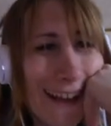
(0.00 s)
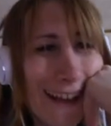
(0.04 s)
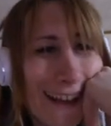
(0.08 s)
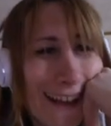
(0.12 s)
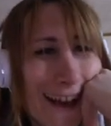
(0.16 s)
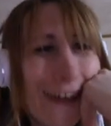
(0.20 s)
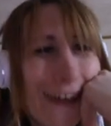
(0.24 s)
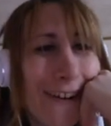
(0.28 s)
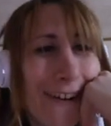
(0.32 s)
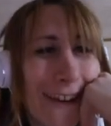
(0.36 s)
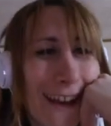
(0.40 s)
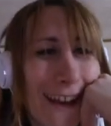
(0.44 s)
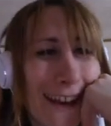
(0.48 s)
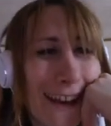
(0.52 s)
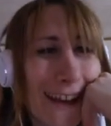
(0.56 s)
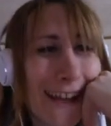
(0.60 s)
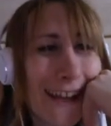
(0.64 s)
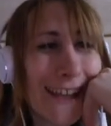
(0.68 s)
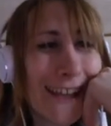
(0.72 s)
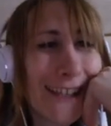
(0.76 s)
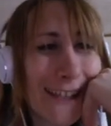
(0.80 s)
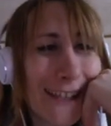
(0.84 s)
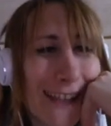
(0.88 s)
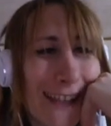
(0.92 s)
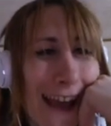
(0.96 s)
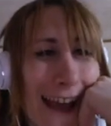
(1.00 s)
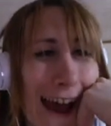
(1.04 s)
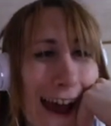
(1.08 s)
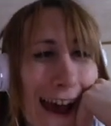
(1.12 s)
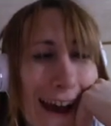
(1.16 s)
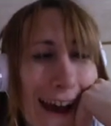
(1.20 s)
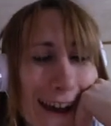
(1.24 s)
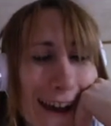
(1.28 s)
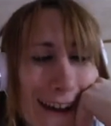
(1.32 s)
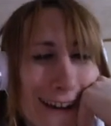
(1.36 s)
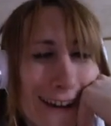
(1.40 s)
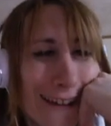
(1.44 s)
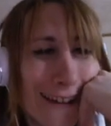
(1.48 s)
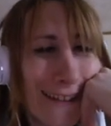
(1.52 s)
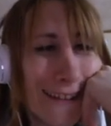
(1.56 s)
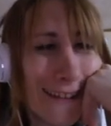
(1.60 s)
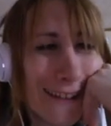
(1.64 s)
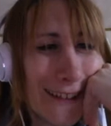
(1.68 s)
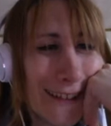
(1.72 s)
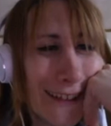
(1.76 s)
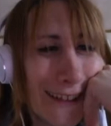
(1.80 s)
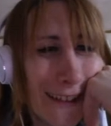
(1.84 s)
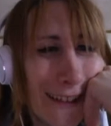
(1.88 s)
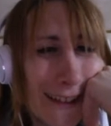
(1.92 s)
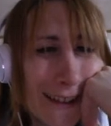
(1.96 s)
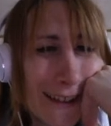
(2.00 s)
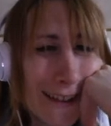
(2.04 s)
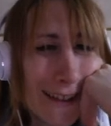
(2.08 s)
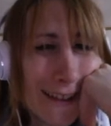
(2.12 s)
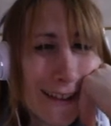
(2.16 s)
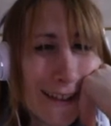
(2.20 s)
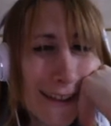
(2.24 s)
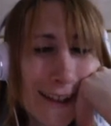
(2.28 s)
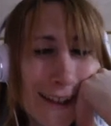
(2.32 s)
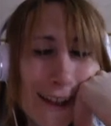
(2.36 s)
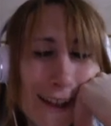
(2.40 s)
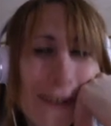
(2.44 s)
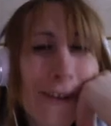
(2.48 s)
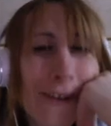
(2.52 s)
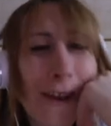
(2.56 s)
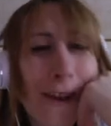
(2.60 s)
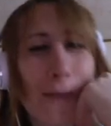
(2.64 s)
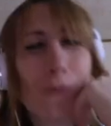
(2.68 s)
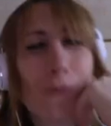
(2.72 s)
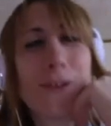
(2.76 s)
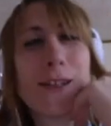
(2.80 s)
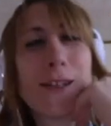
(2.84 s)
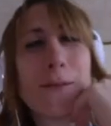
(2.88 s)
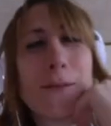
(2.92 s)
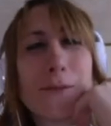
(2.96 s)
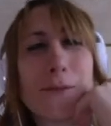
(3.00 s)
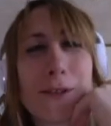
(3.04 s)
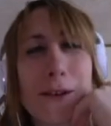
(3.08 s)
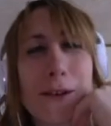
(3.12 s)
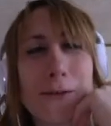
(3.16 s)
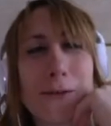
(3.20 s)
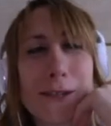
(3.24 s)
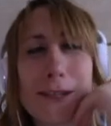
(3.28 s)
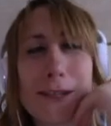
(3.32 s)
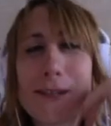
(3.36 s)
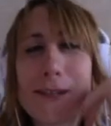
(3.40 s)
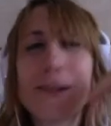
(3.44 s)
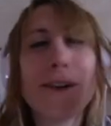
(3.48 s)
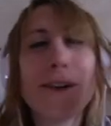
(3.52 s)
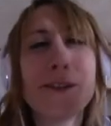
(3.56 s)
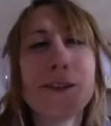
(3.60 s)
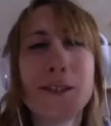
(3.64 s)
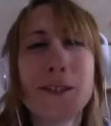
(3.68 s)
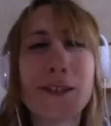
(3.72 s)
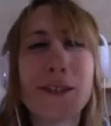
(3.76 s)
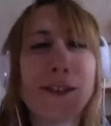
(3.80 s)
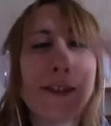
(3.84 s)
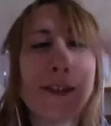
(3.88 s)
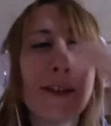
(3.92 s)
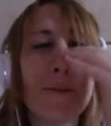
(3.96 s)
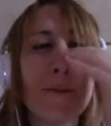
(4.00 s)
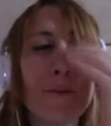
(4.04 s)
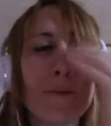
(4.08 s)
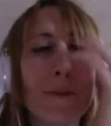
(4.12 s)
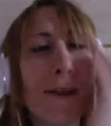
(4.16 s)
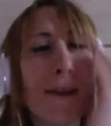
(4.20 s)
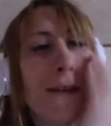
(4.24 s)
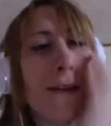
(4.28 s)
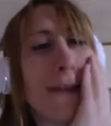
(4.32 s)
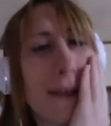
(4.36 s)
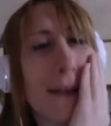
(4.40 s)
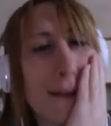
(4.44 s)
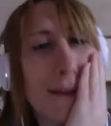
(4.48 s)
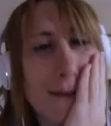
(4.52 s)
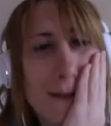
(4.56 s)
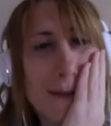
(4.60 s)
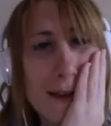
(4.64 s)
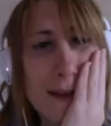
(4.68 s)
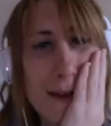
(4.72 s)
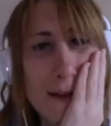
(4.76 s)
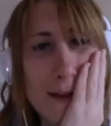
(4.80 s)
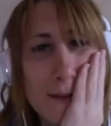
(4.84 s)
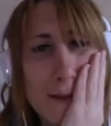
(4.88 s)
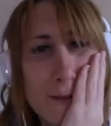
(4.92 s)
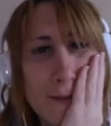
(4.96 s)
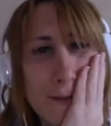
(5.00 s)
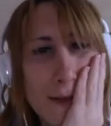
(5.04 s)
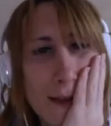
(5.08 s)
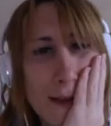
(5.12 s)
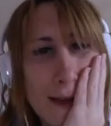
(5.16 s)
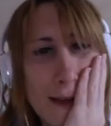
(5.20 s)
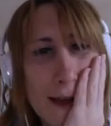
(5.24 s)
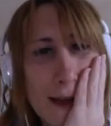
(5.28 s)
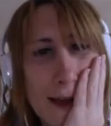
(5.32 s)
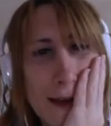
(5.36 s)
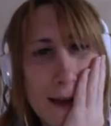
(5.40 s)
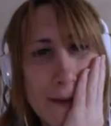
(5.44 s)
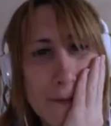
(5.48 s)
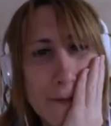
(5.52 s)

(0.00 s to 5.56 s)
Okay, it is ya. Okay, well sometimes these kanjis change meaning, so but yeah.